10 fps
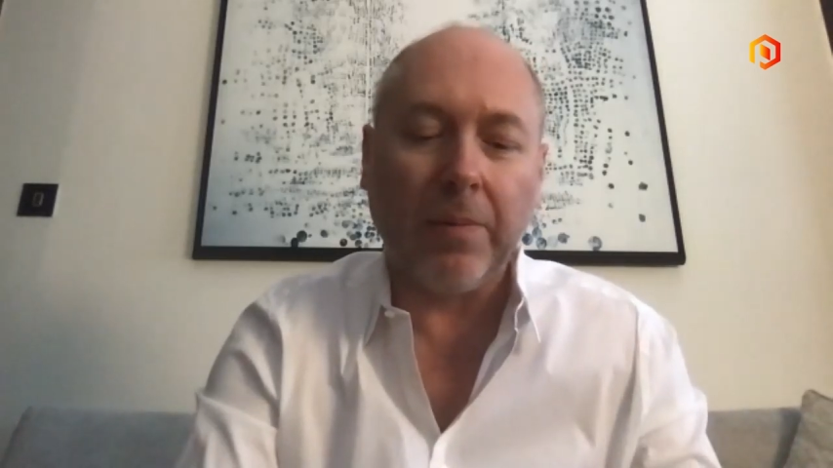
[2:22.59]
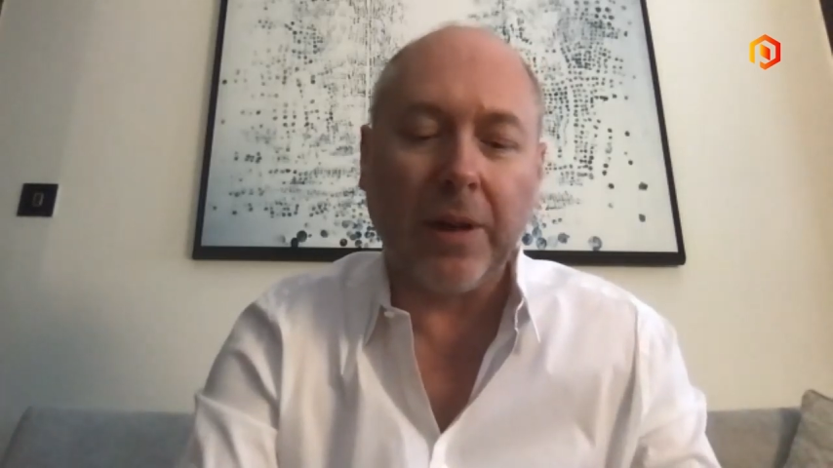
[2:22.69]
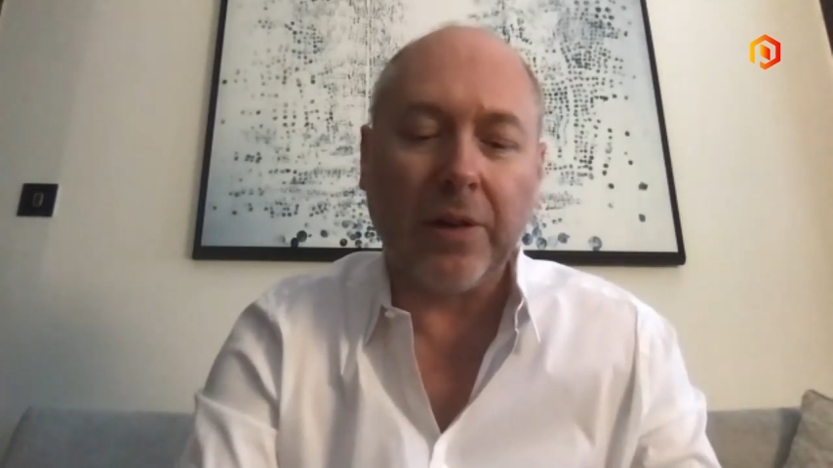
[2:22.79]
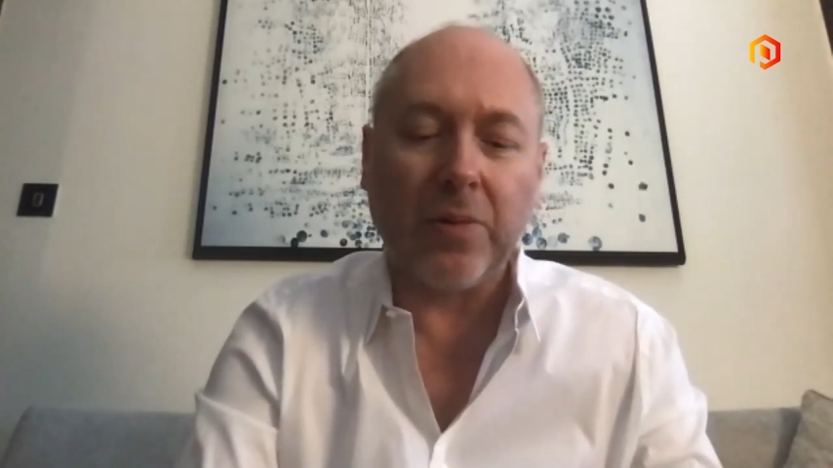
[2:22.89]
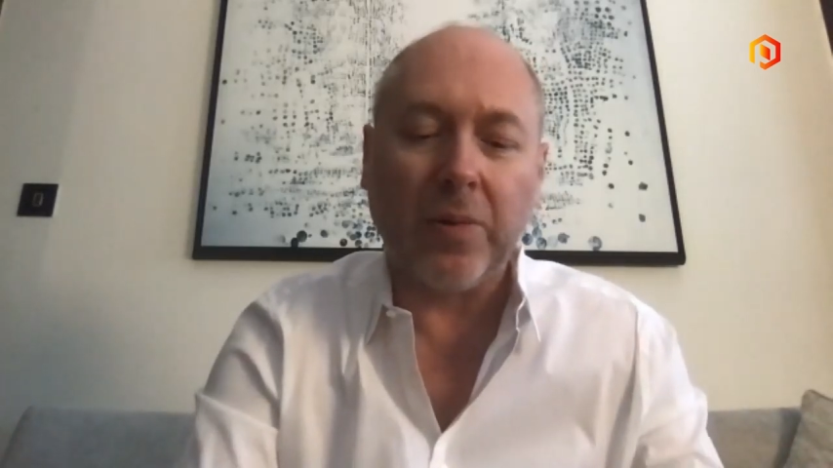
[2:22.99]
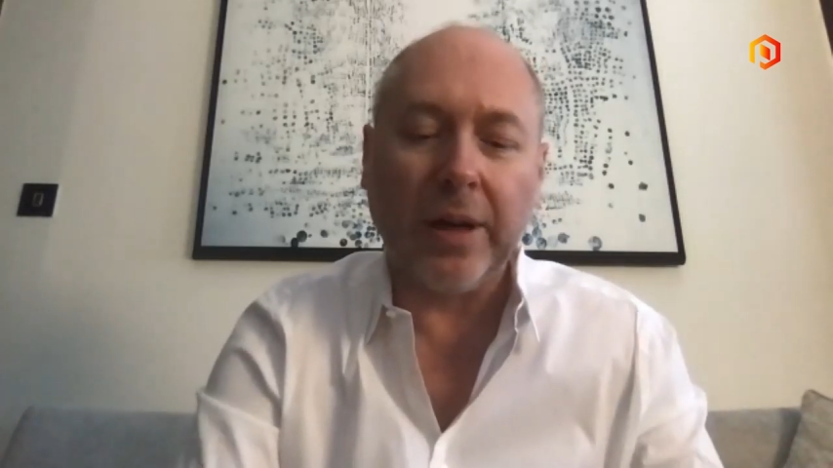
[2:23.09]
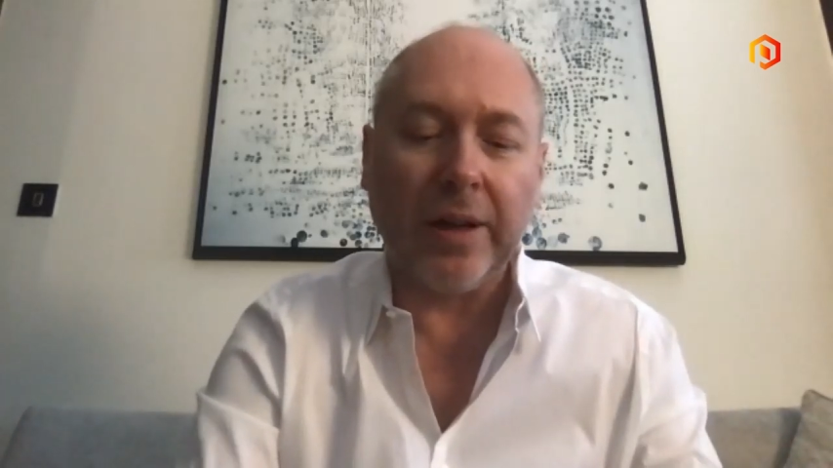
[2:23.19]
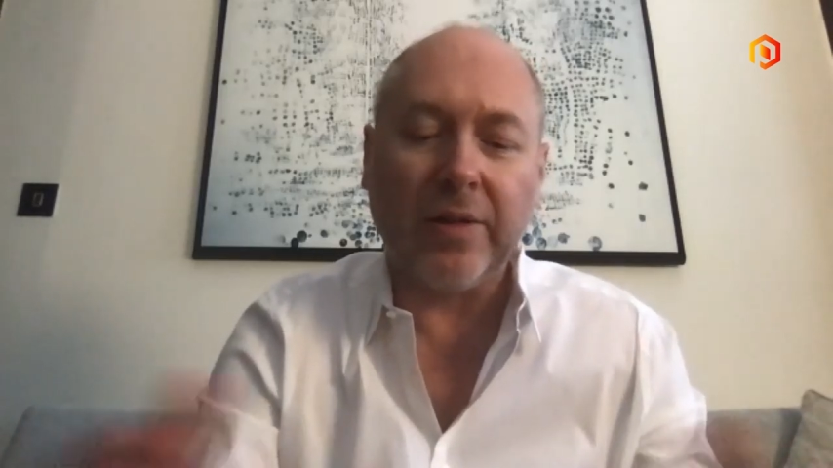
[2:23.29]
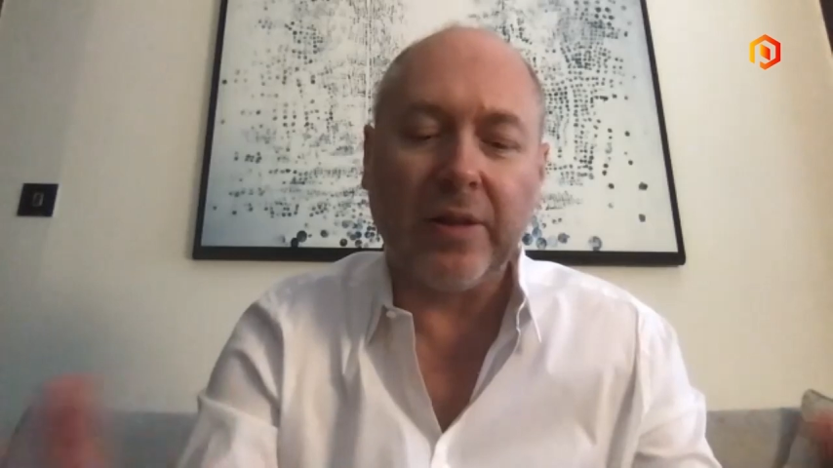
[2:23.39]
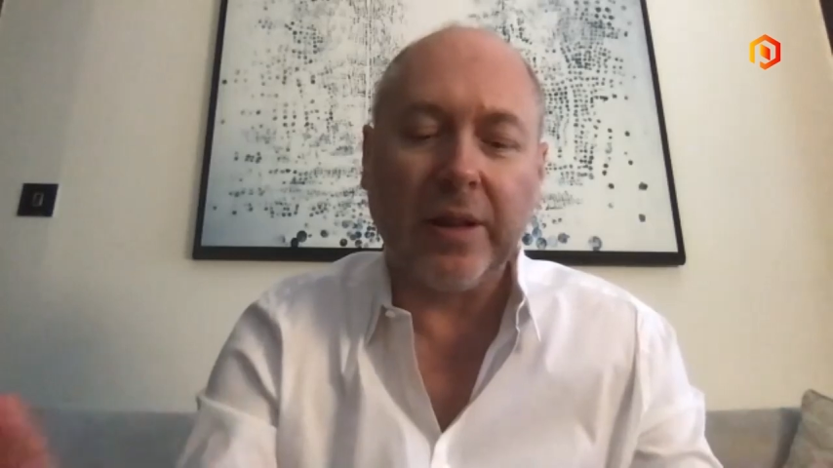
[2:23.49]
plus one
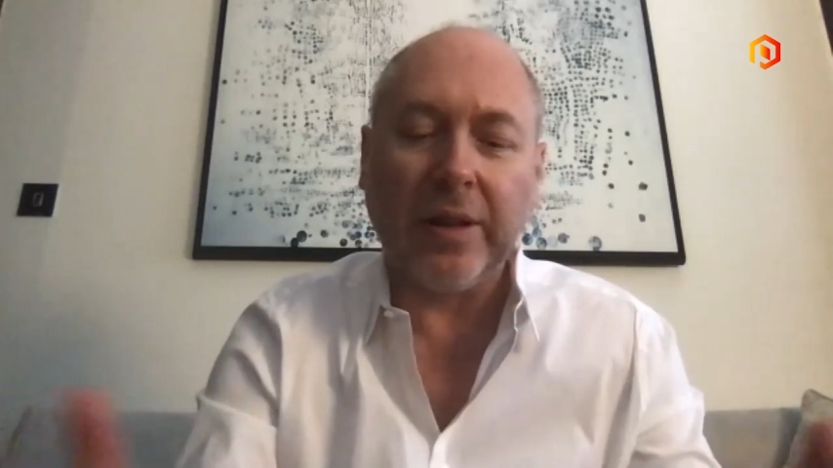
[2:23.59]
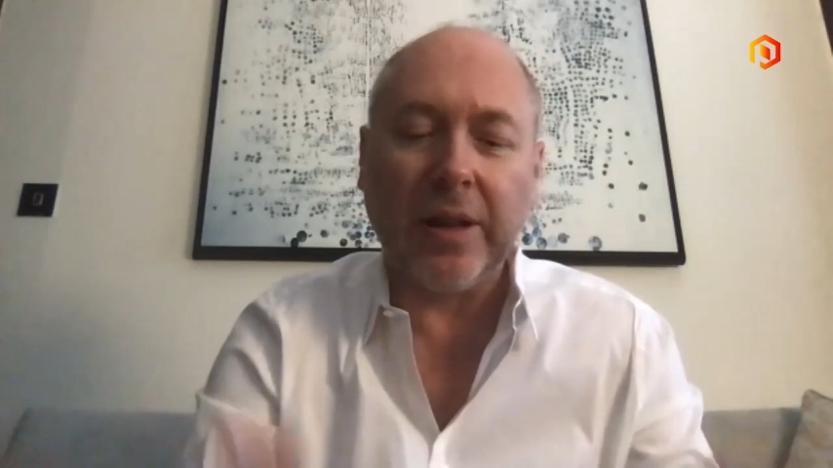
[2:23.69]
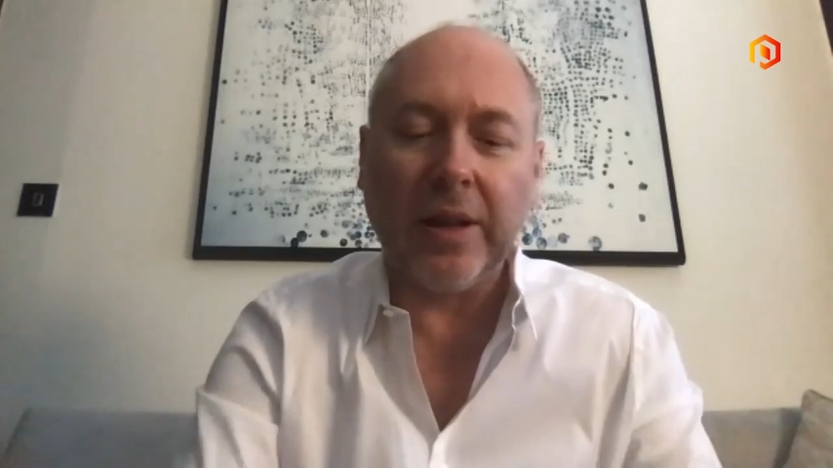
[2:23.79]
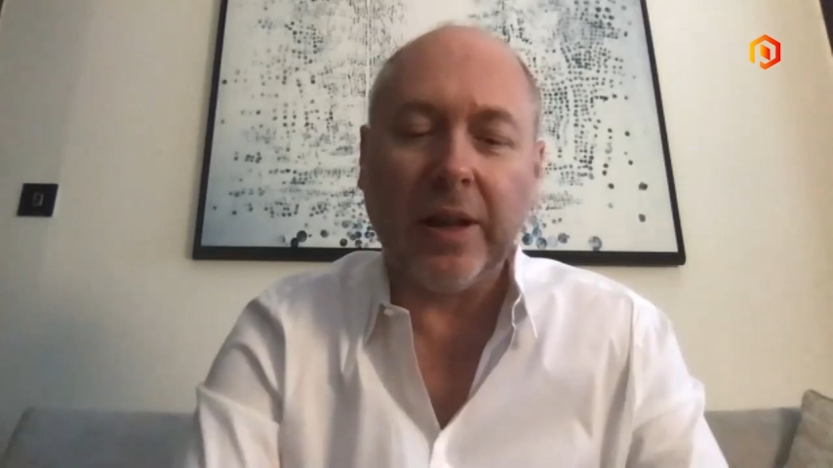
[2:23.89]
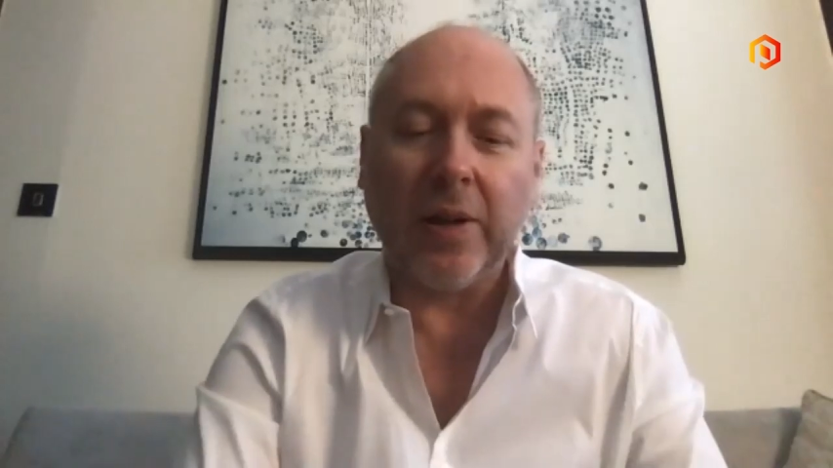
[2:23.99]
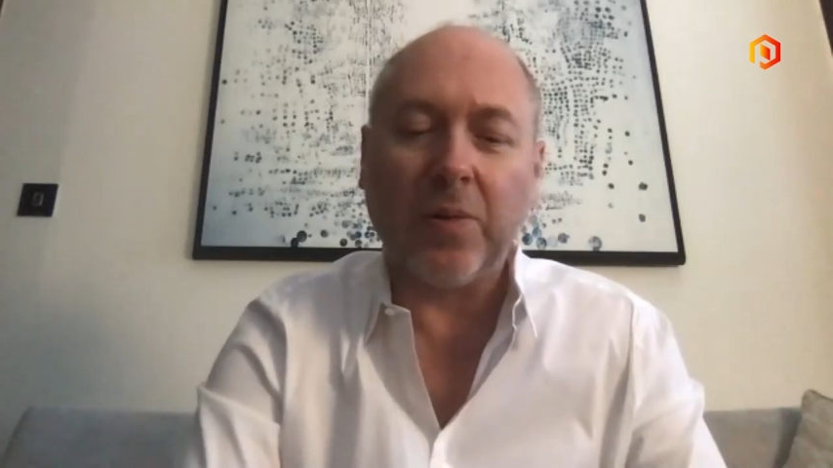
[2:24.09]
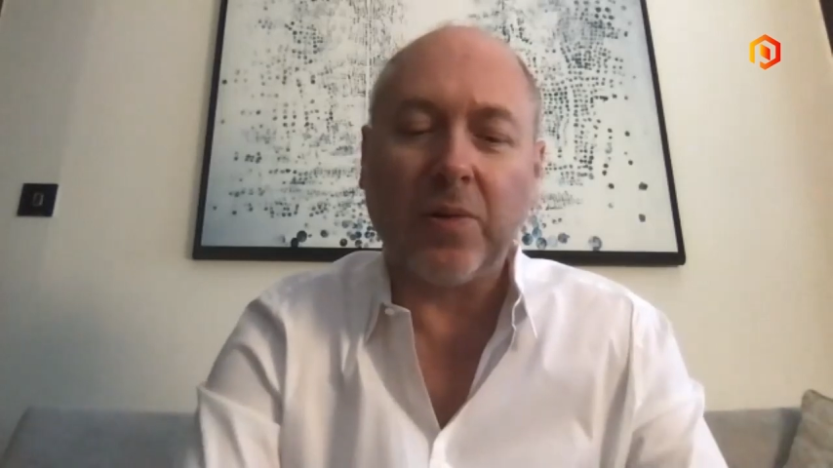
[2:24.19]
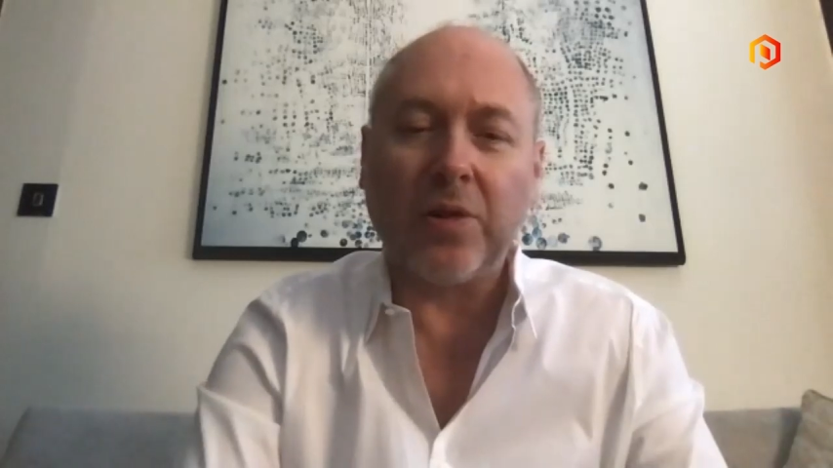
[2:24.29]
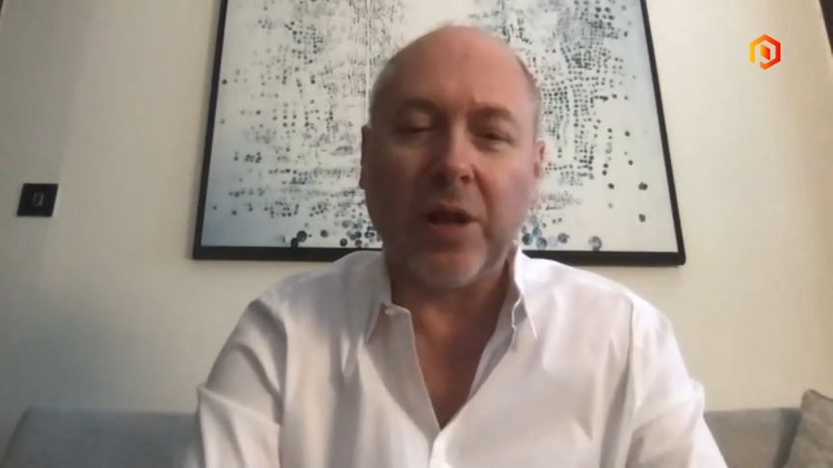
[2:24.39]
is equals